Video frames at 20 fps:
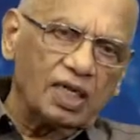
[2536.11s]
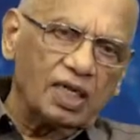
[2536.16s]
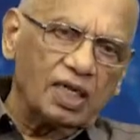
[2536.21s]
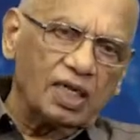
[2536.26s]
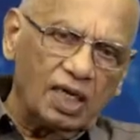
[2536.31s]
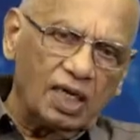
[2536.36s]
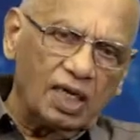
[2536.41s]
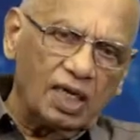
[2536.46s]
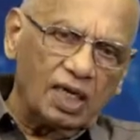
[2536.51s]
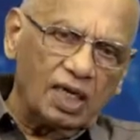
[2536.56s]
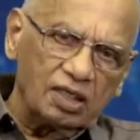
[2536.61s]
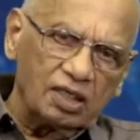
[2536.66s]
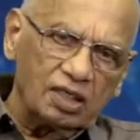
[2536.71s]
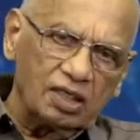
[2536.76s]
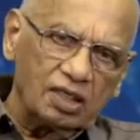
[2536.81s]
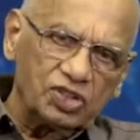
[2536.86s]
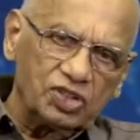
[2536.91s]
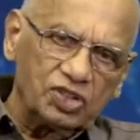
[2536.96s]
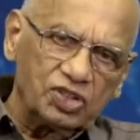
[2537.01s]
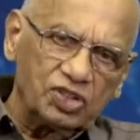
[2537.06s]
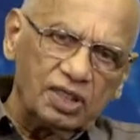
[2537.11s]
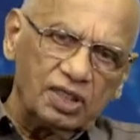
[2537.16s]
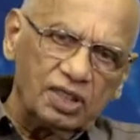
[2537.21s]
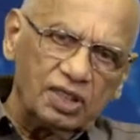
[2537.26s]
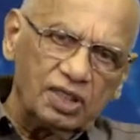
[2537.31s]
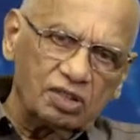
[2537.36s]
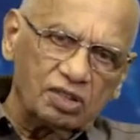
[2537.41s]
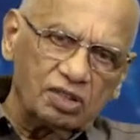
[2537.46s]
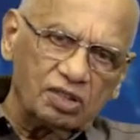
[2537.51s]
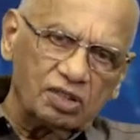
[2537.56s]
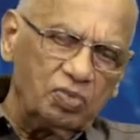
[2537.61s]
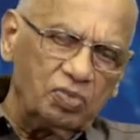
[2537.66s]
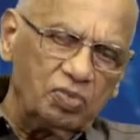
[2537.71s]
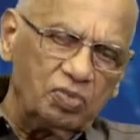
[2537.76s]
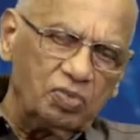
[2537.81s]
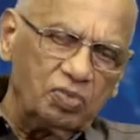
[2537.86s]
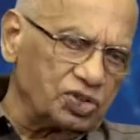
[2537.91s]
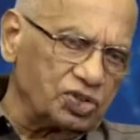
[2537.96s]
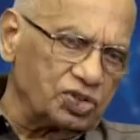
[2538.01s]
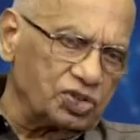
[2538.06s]
and the heart-lung machine is a
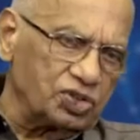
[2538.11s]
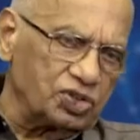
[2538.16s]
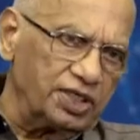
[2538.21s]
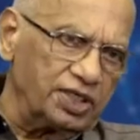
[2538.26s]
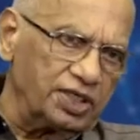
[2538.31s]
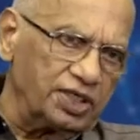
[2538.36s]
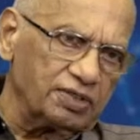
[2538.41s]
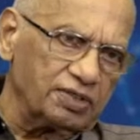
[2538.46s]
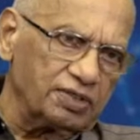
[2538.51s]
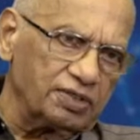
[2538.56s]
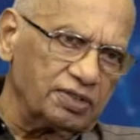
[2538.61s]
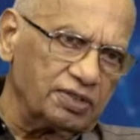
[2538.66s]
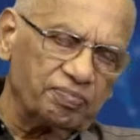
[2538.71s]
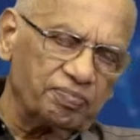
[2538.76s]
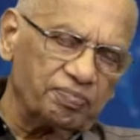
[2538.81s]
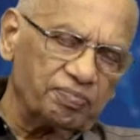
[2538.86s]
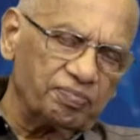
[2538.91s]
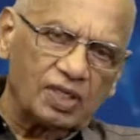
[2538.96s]
bubble oxygenator.